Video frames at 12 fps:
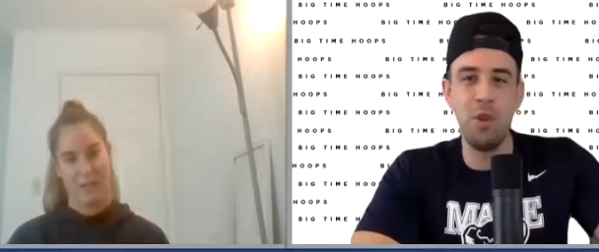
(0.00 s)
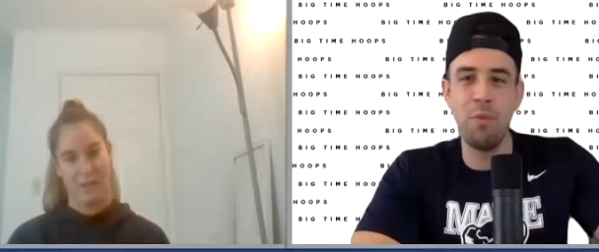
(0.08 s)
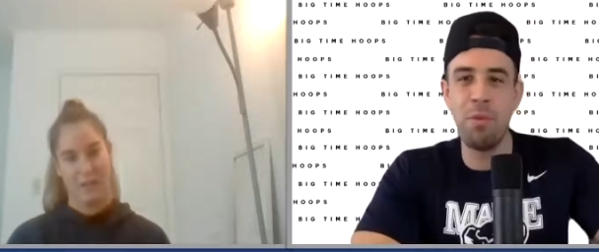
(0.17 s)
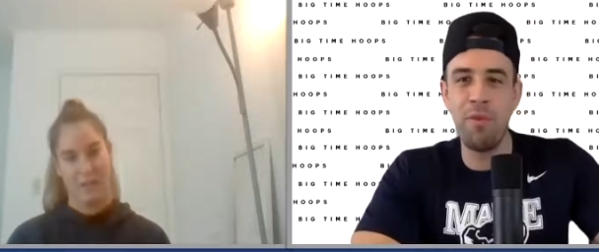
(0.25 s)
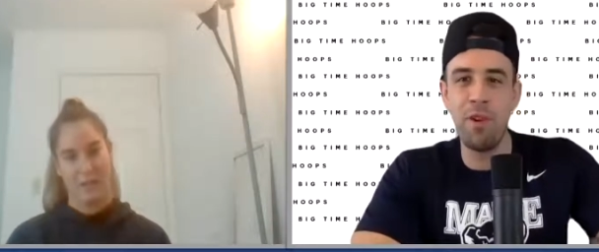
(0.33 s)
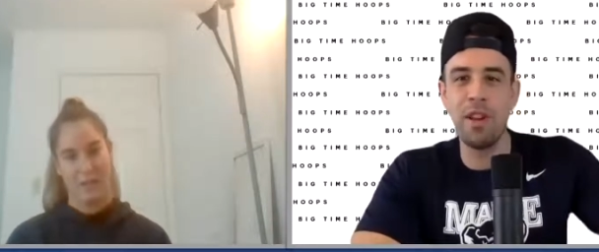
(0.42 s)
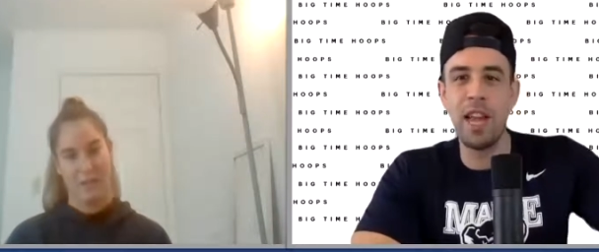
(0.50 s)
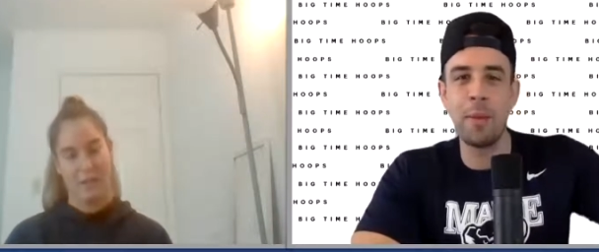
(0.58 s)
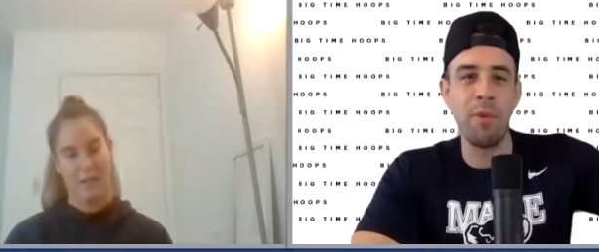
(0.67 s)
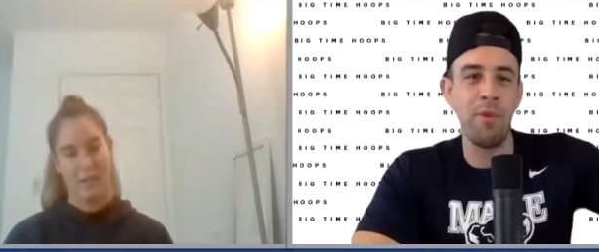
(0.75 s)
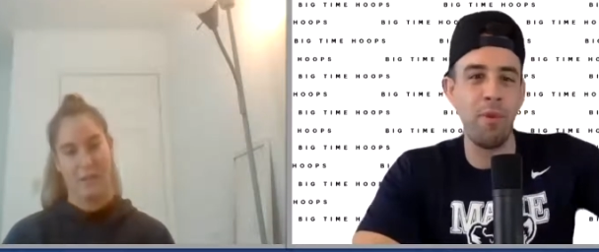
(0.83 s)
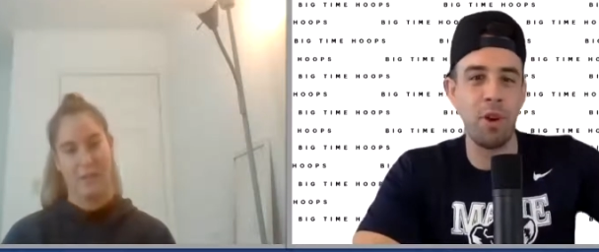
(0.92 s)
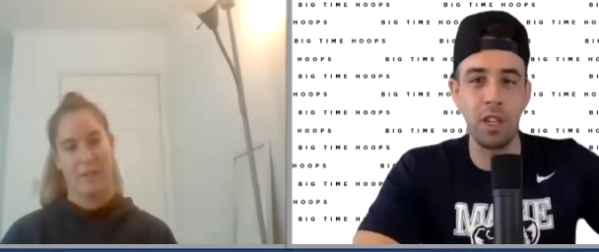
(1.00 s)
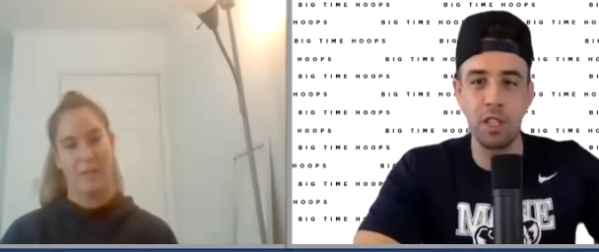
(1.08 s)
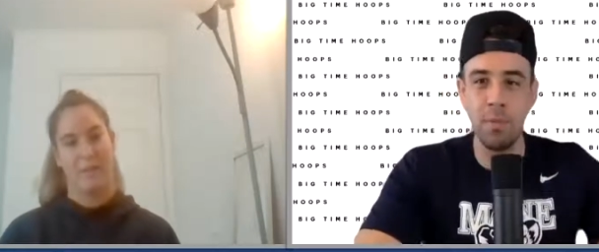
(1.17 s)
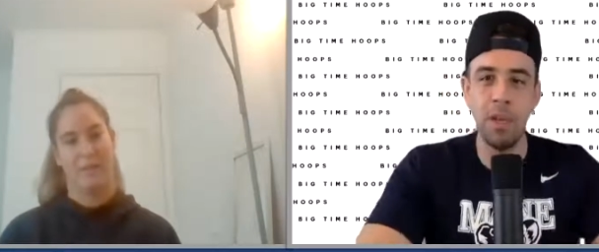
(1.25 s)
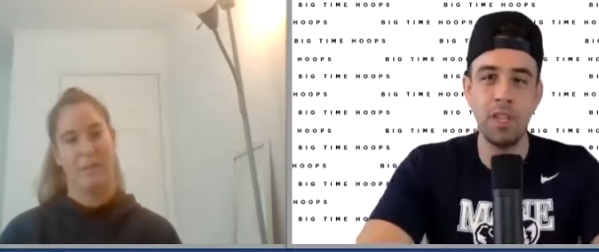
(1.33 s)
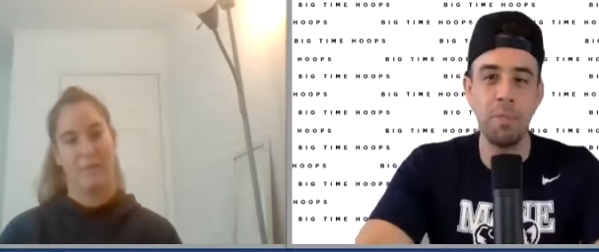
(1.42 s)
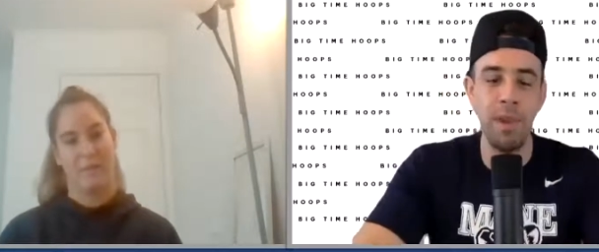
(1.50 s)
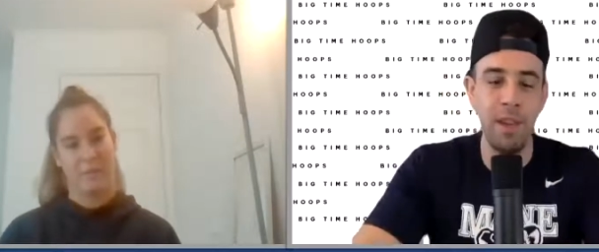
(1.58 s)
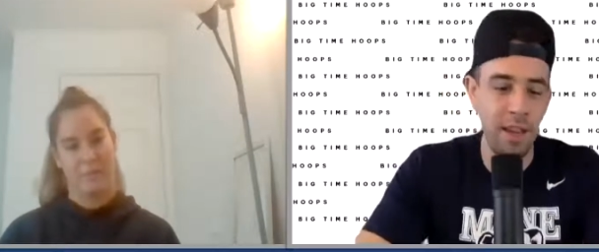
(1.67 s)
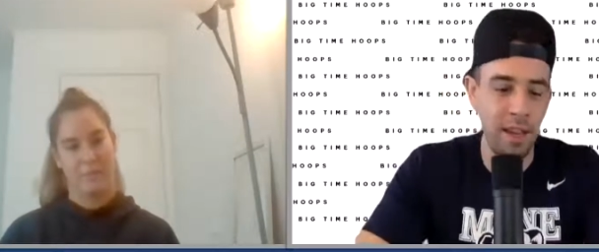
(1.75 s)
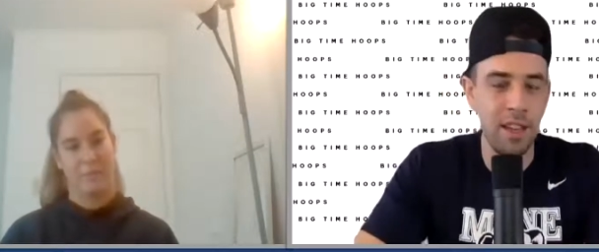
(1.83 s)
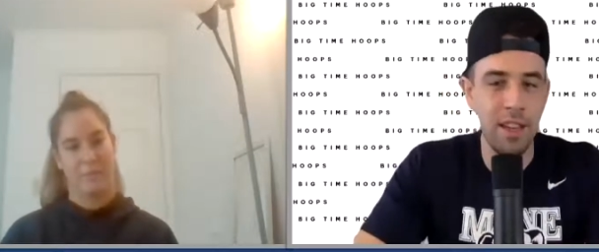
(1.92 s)
Speaker 1: do you prefer like before? Because it must
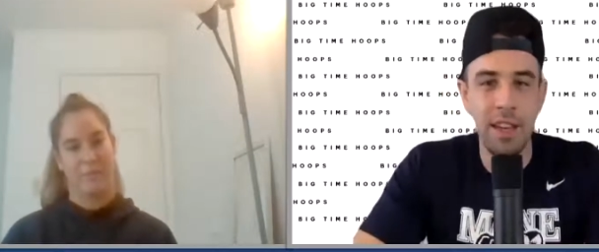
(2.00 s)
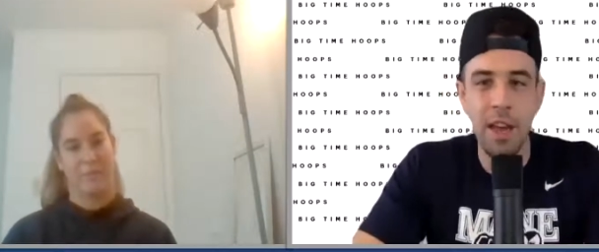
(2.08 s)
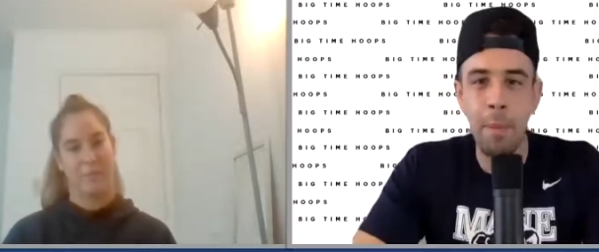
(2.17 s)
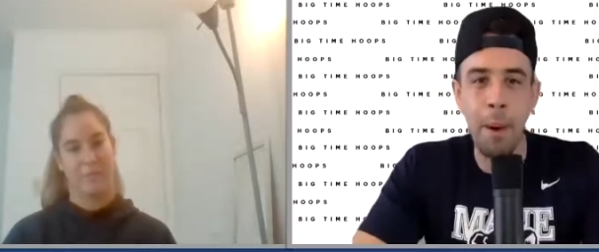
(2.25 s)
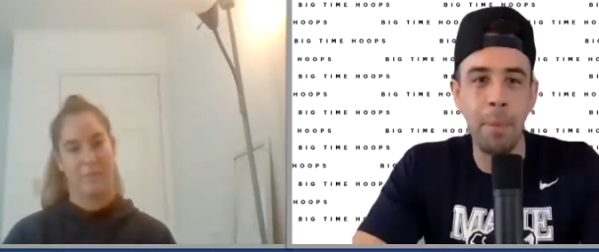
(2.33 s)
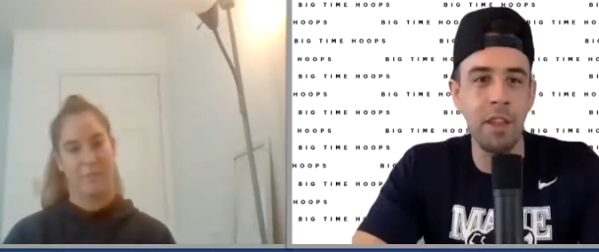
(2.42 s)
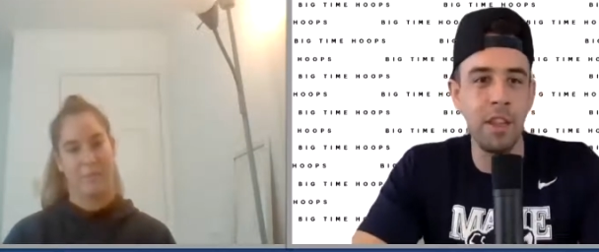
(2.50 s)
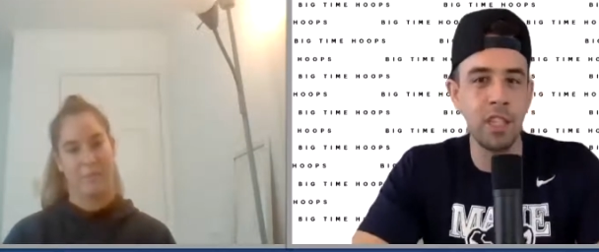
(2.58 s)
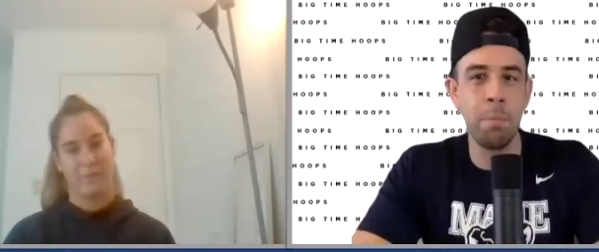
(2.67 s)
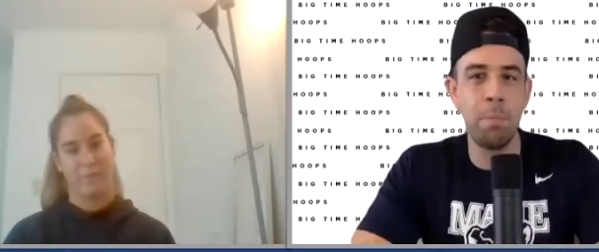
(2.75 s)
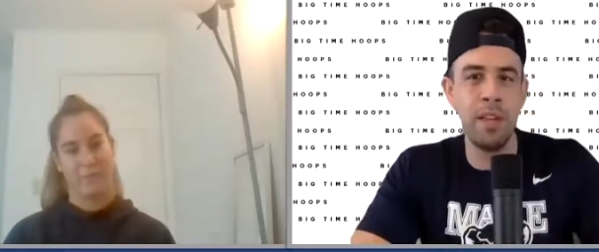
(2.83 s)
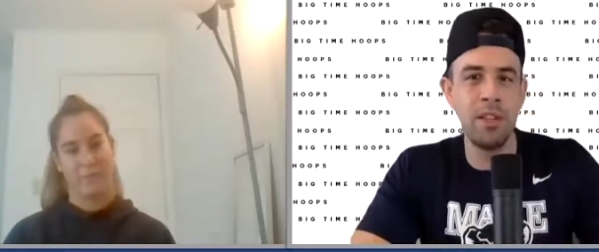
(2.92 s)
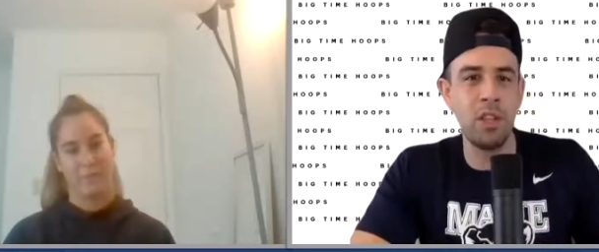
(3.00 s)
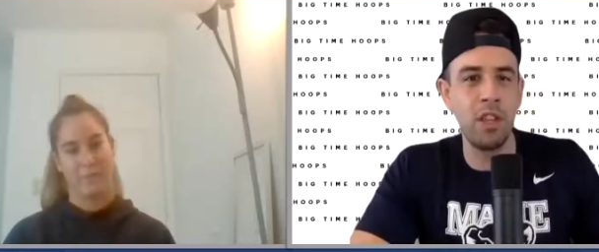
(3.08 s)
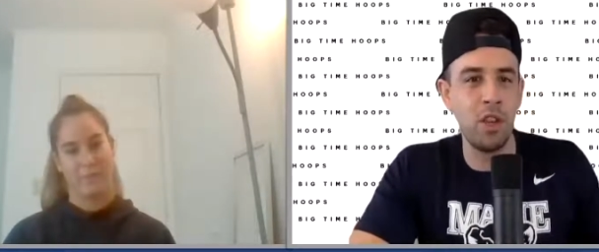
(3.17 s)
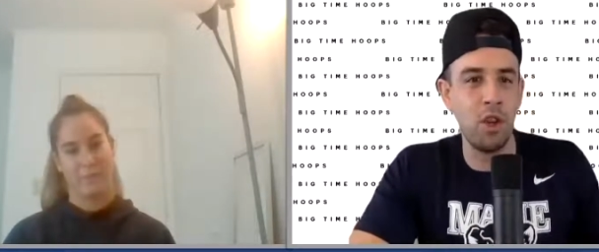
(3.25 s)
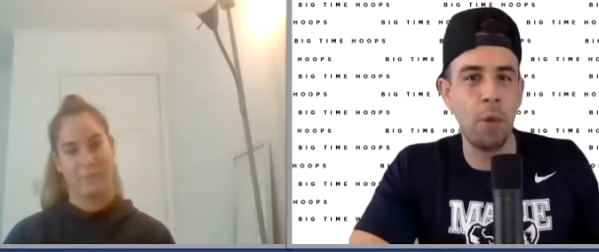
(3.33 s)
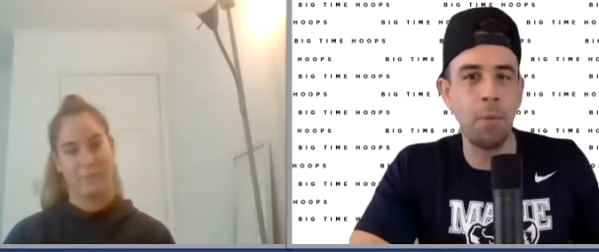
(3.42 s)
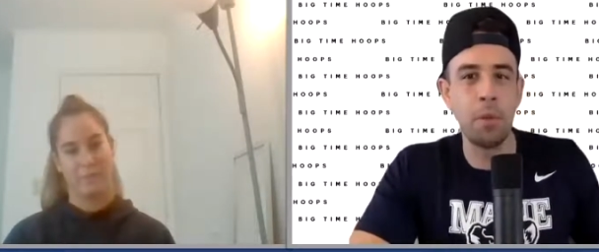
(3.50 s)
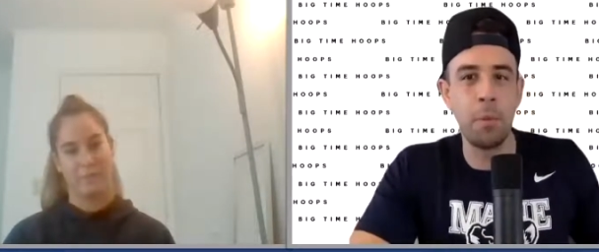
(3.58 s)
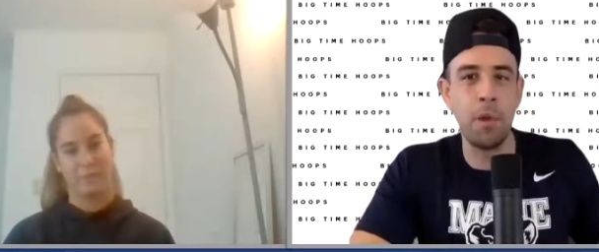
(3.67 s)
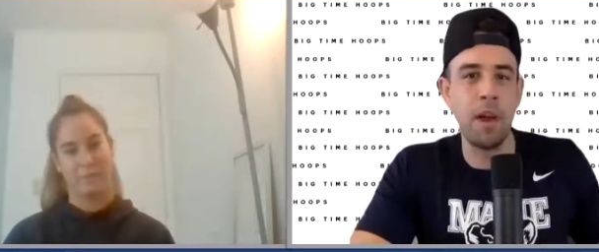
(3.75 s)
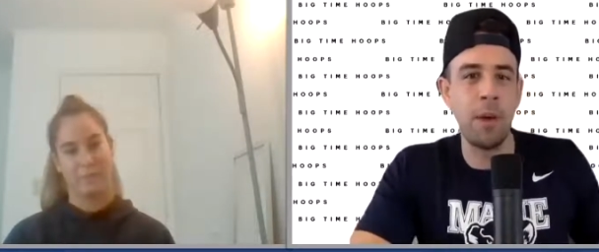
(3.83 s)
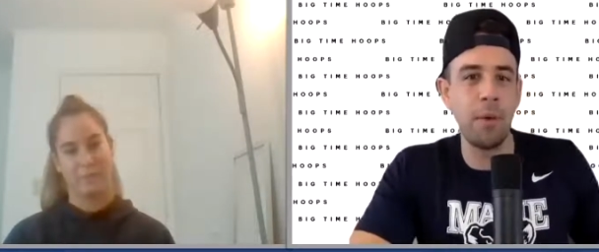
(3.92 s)
be probably less busy than you normally
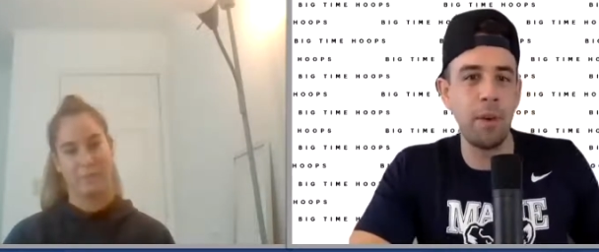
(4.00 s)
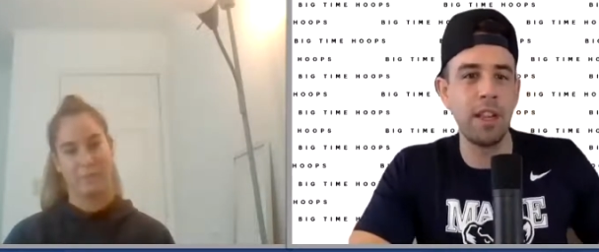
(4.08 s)
would be, right?